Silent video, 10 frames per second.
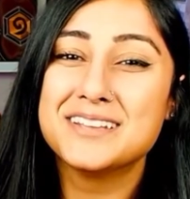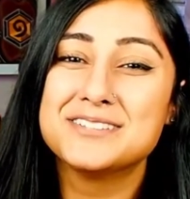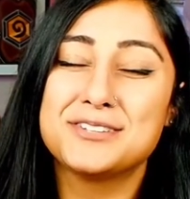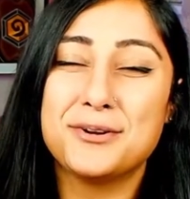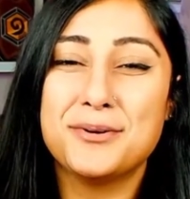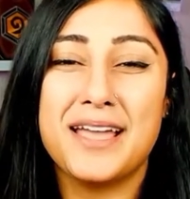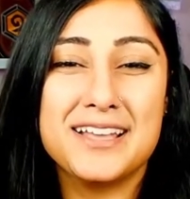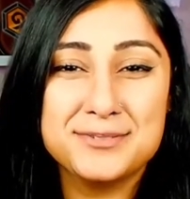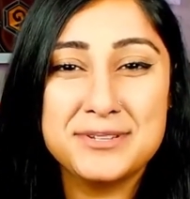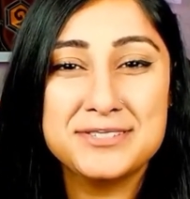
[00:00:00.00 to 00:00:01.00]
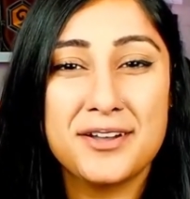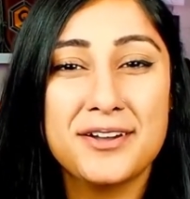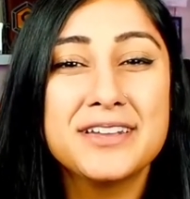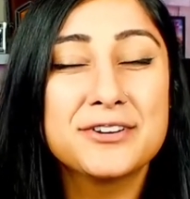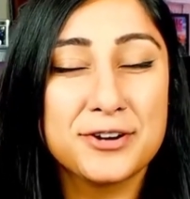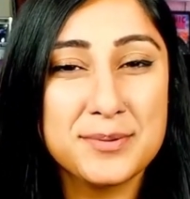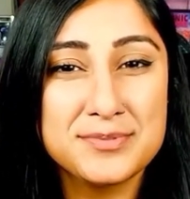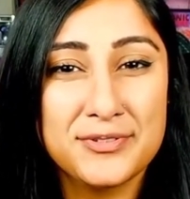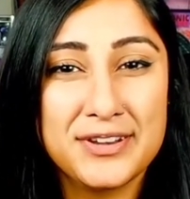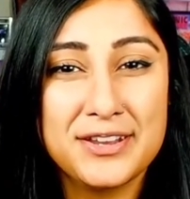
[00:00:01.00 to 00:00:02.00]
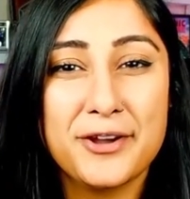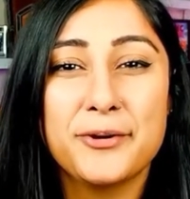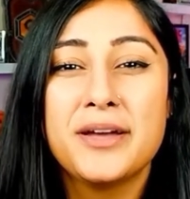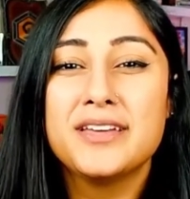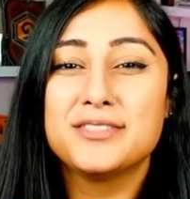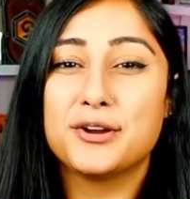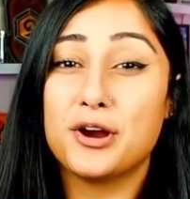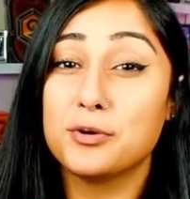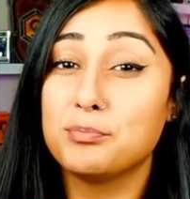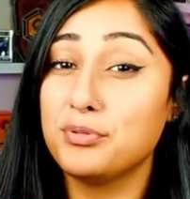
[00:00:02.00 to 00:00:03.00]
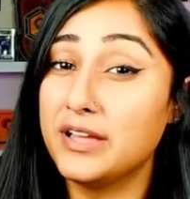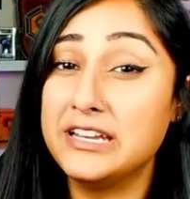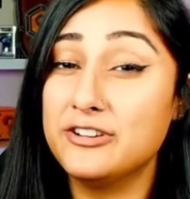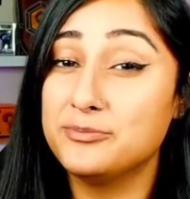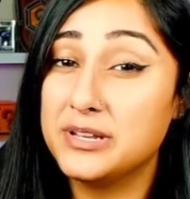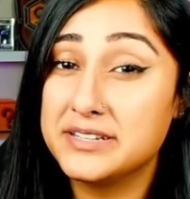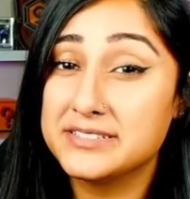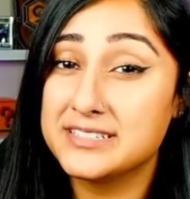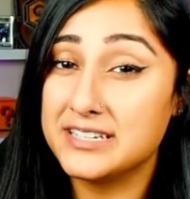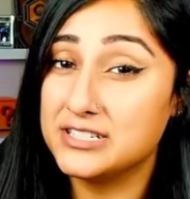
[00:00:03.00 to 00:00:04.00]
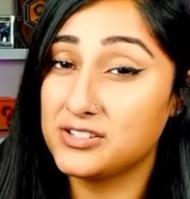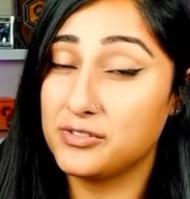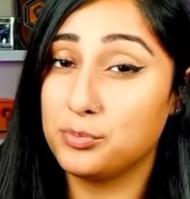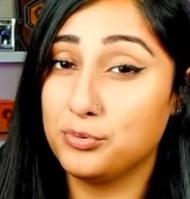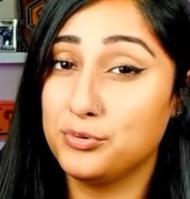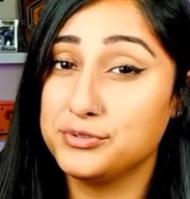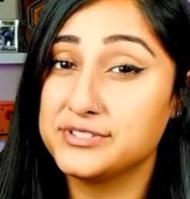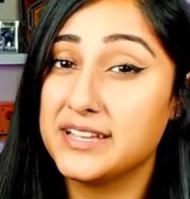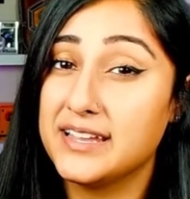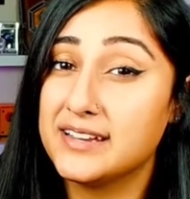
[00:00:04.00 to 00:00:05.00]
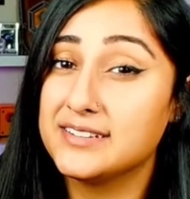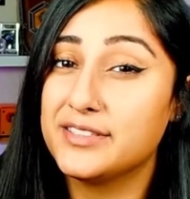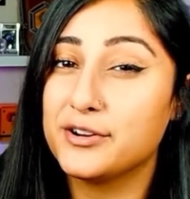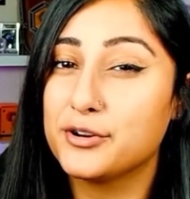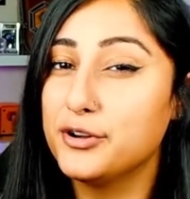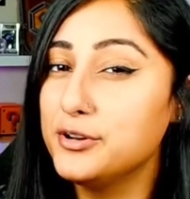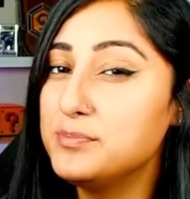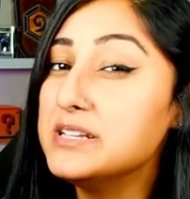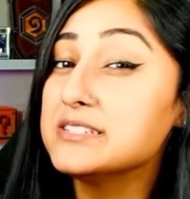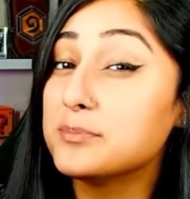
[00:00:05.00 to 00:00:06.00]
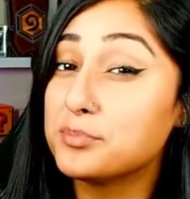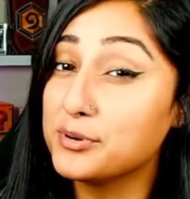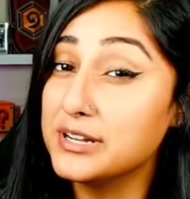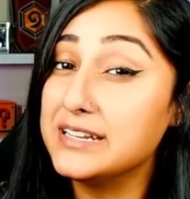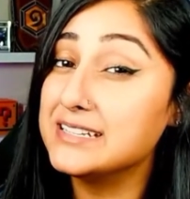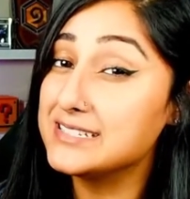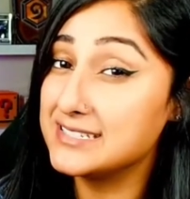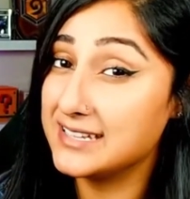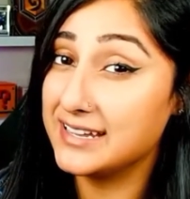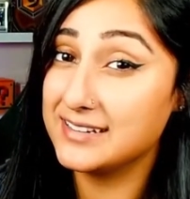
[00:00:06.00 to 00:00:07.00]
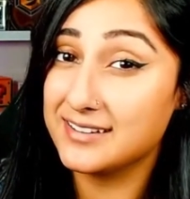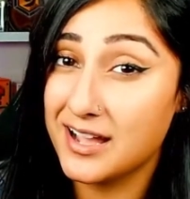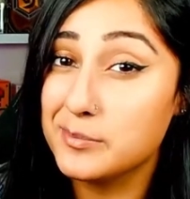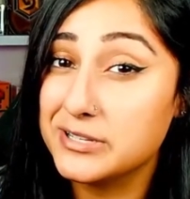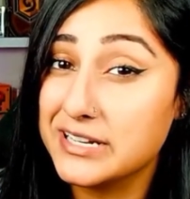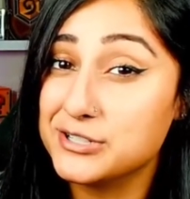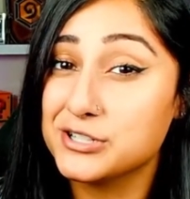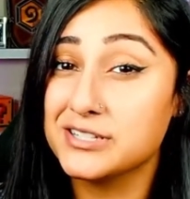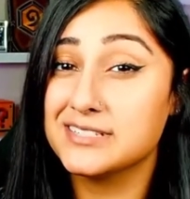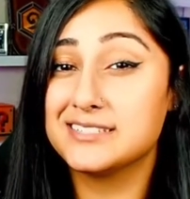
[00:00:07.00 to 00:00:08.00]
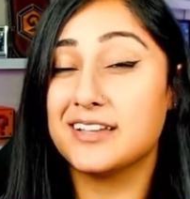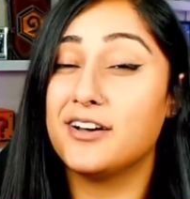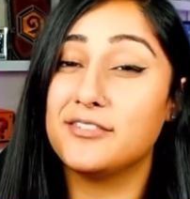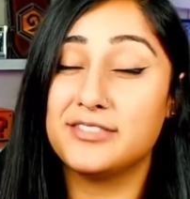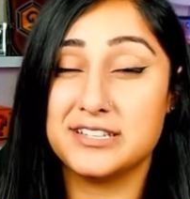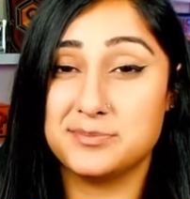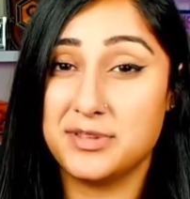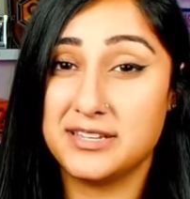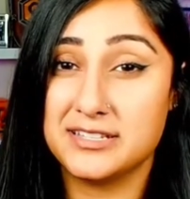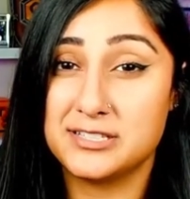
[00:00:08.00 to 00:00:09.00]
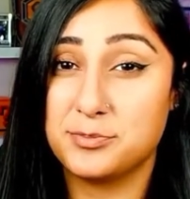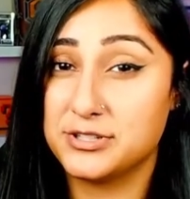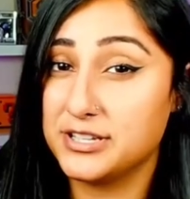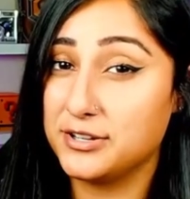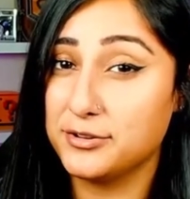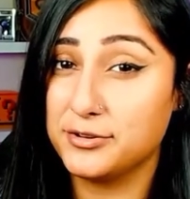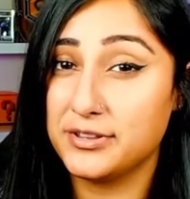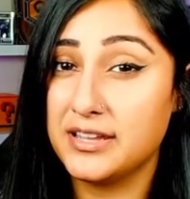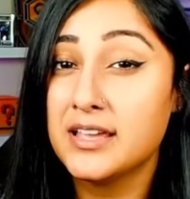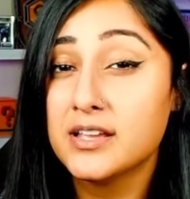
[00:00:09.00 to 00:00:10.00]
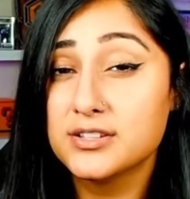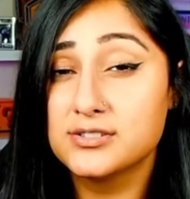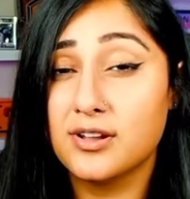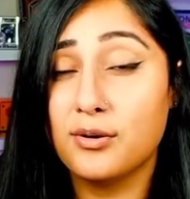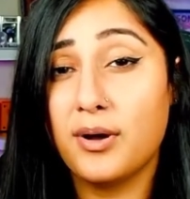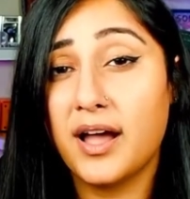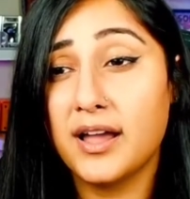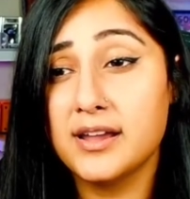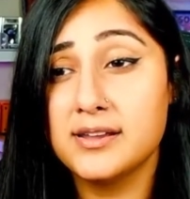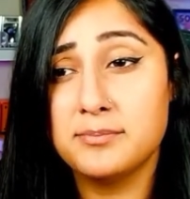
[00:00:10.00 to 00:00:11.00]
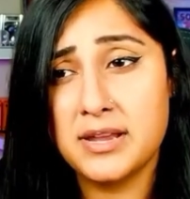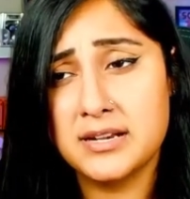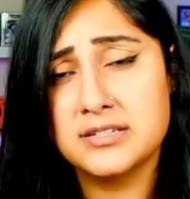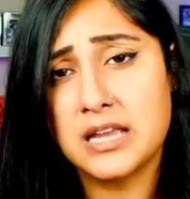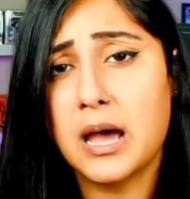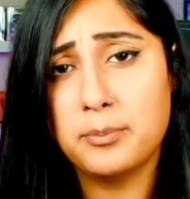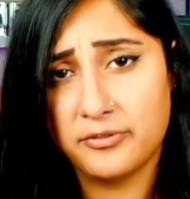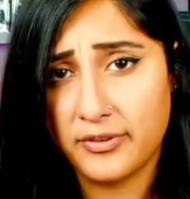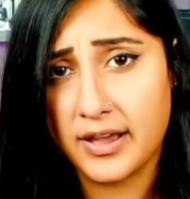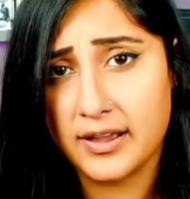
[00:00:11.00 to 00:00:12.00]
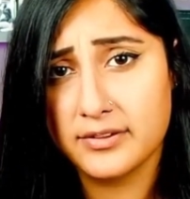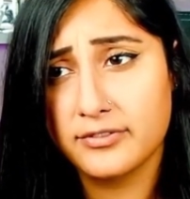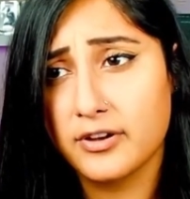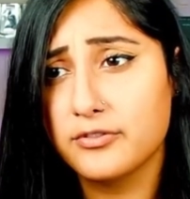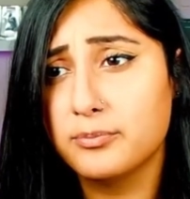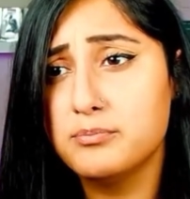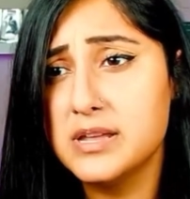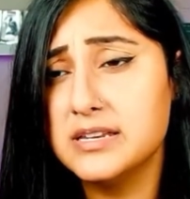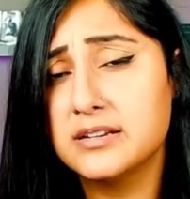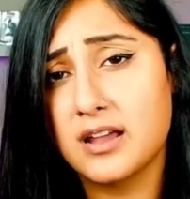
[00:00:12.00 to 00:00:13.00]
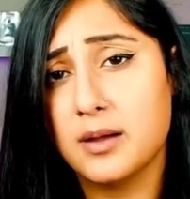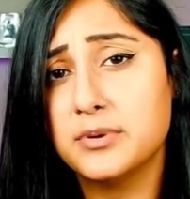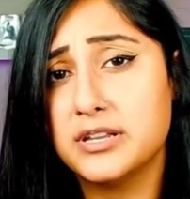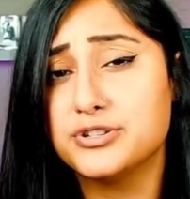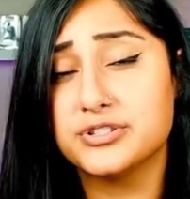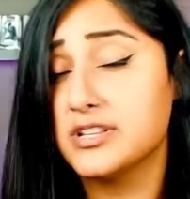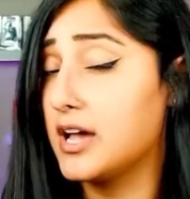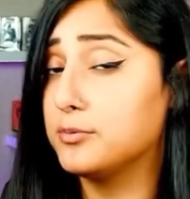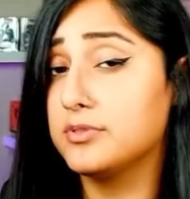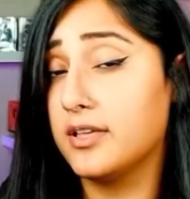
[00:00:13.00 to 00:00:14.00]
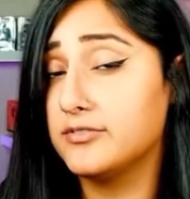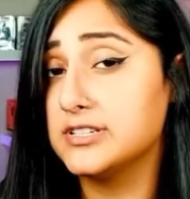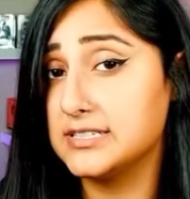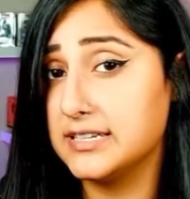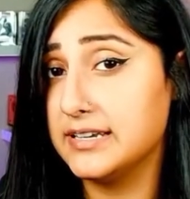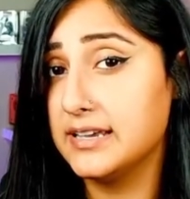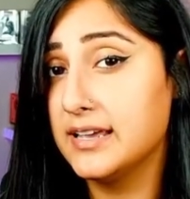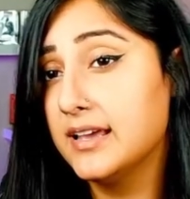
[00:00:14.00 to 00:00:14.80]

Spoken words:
So as we saw in Crypt's video, there are plenty of minions in each of the pools, and there could be some pretty insane combinations of these minions particularly. So I made a top 5 of minion combinations that I would love to see.